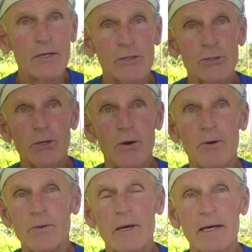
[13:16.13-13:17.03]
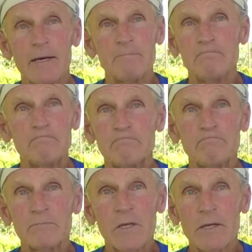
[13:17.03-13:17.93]
So,
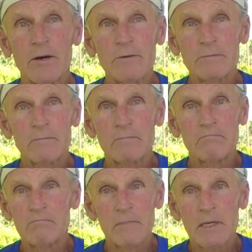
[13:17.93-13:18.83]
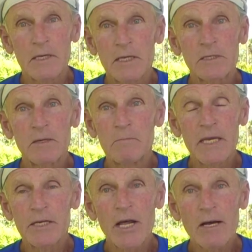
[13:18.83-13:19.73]
it can
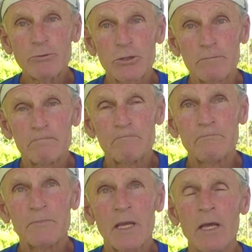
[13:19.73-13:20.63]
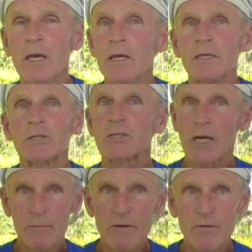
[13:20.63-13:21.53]
be an option.
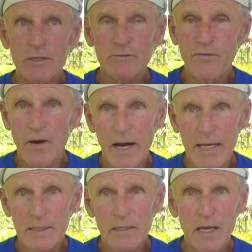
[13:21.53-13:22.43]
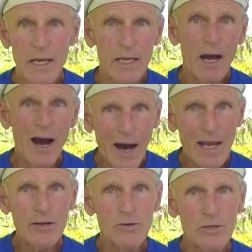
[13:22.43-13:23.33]
Some of us find a
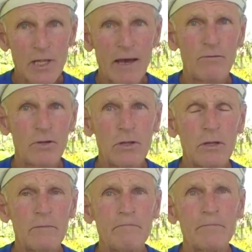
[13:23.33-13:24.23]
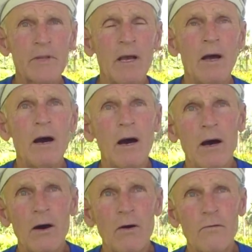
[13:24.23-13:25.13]
higher level
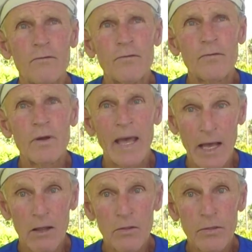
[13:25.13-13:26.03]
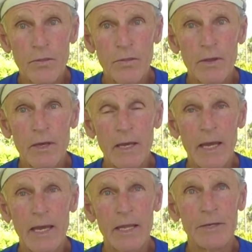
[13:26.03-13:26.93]
of health
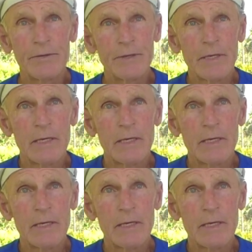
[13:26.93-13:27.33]
and